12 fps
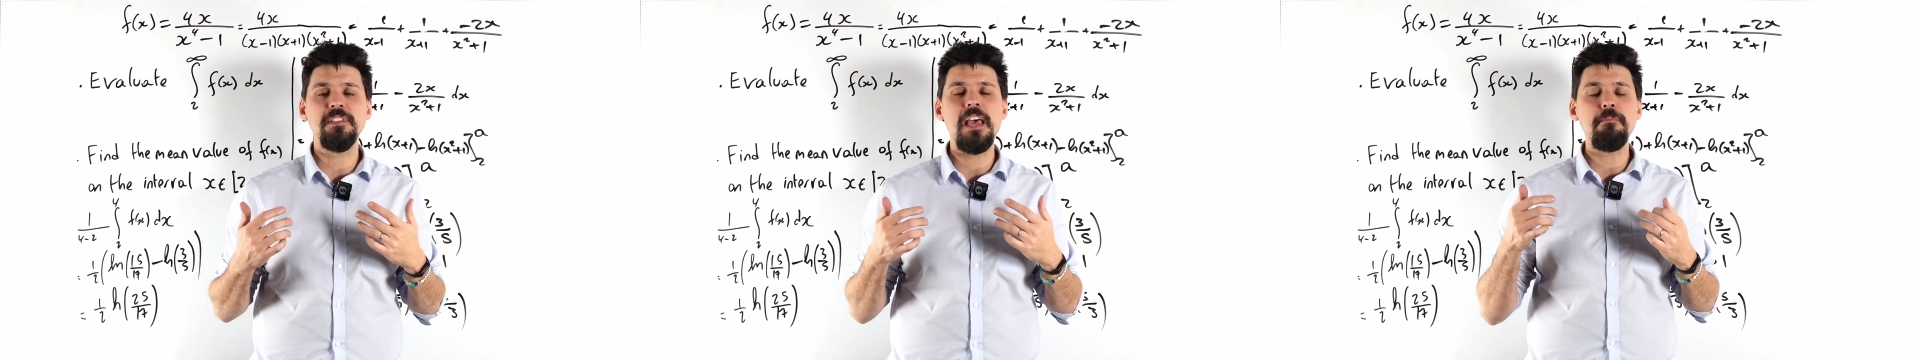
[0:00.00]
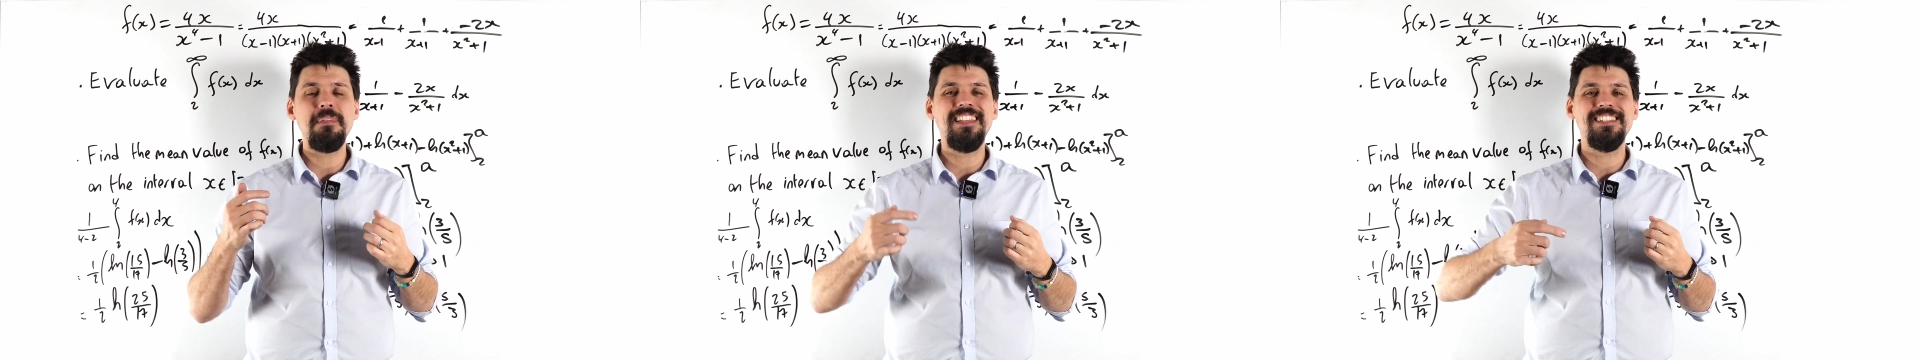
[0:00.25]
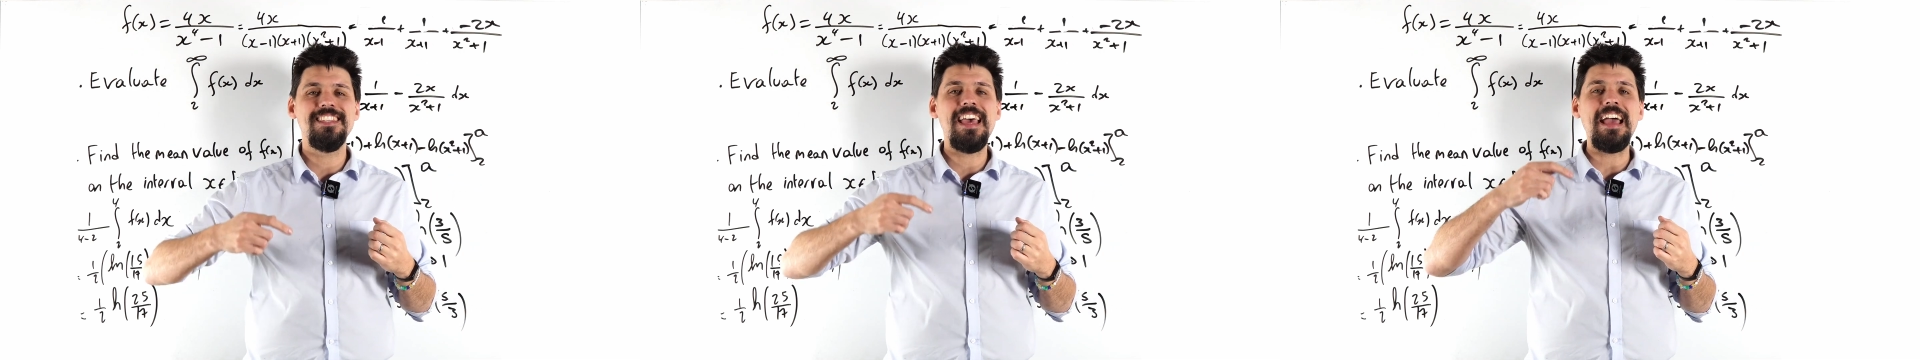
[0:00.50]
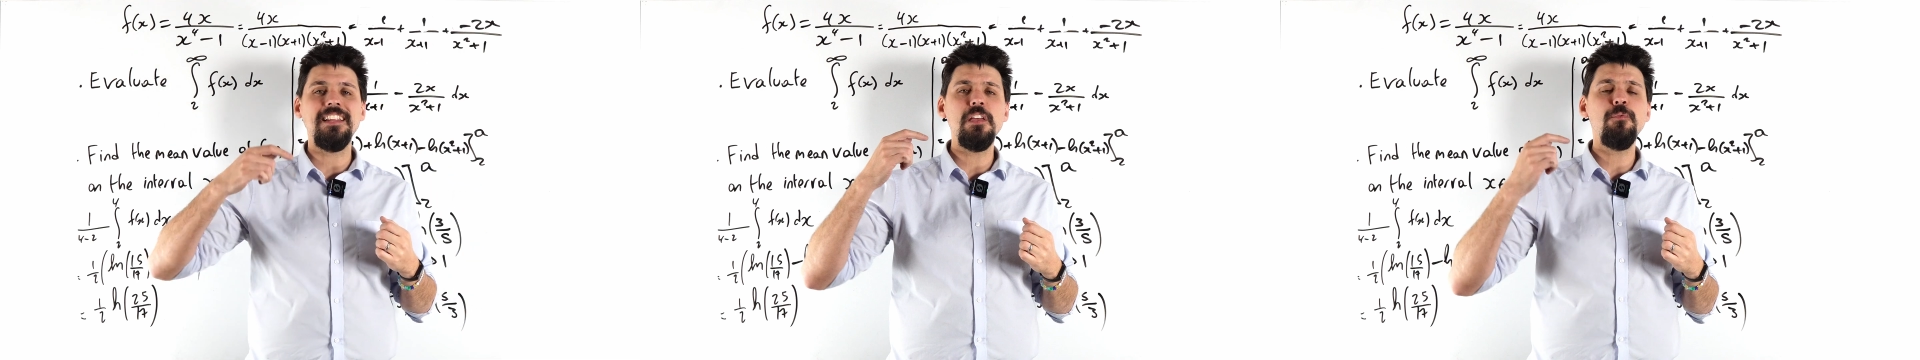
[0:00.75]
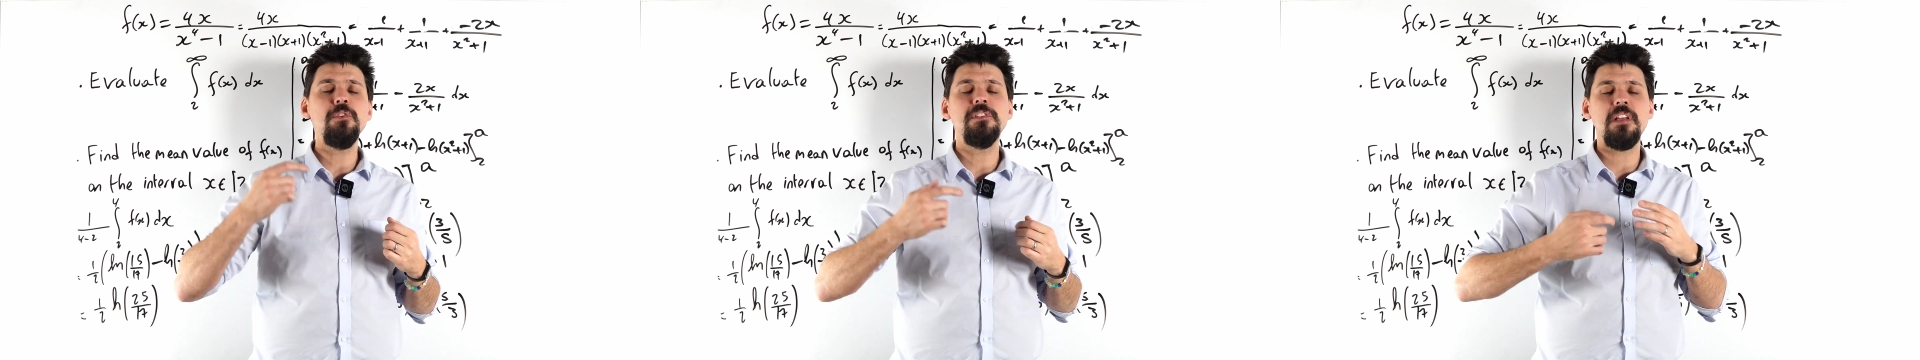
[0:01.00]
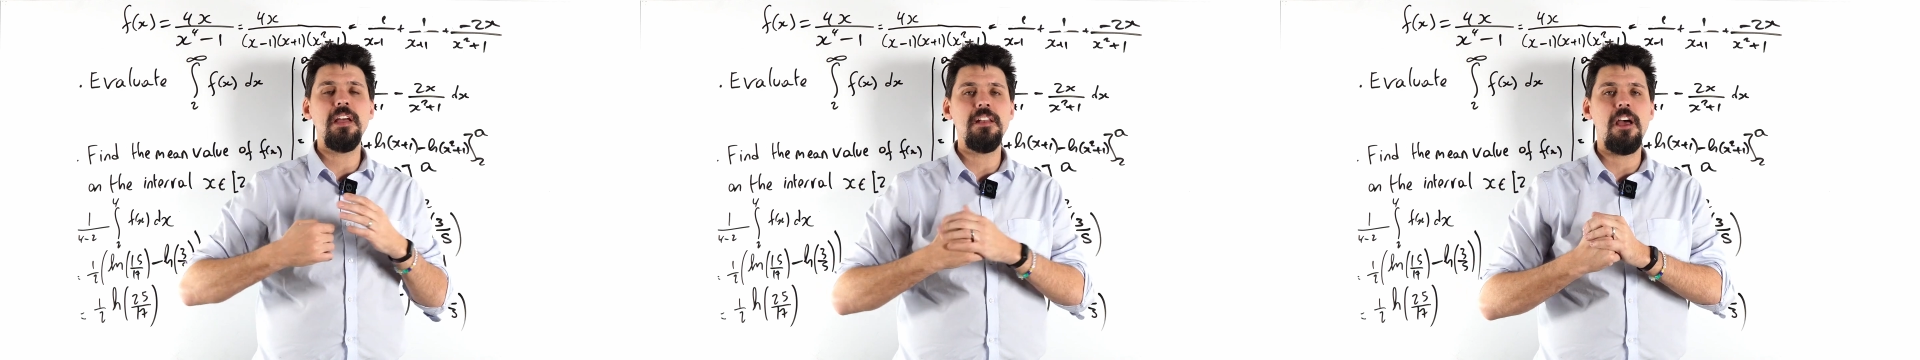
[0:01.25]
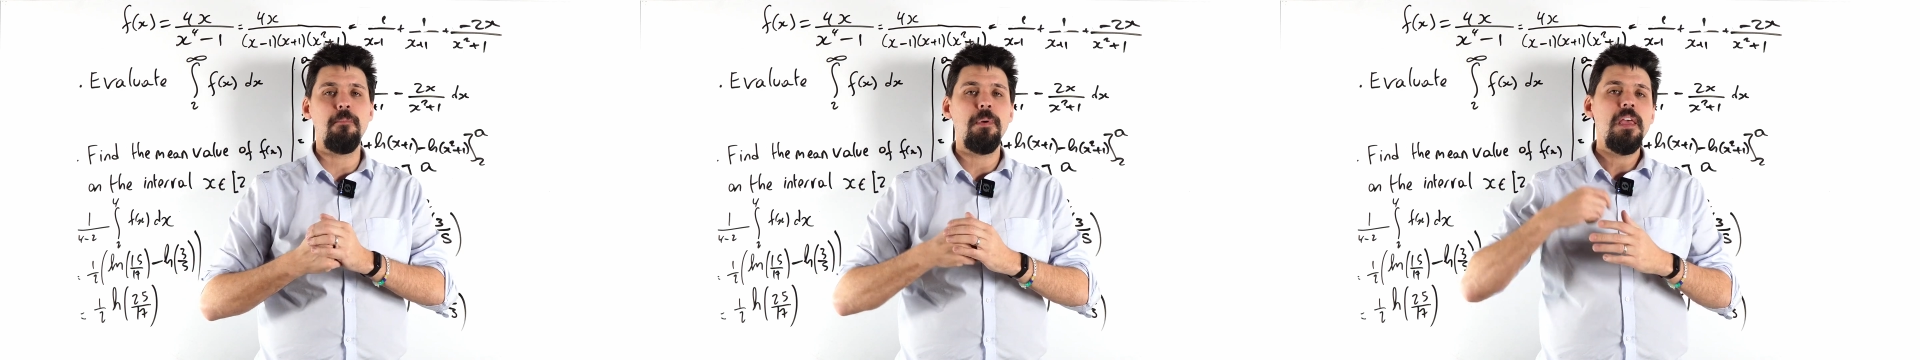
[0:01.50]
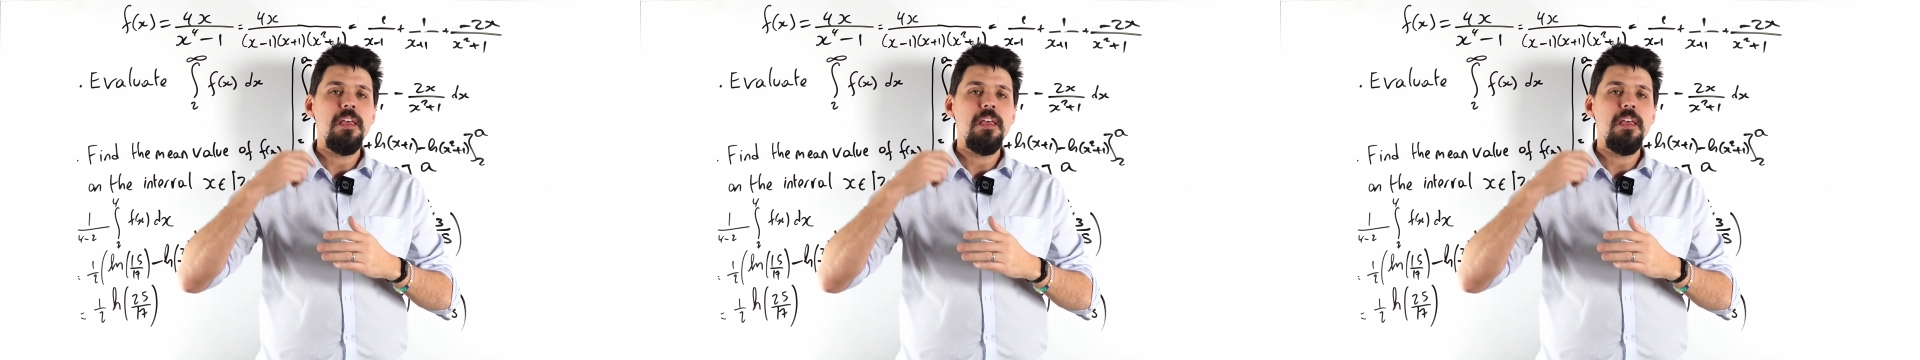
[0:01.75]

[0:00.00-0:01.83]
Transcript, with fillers: That means that if you sign up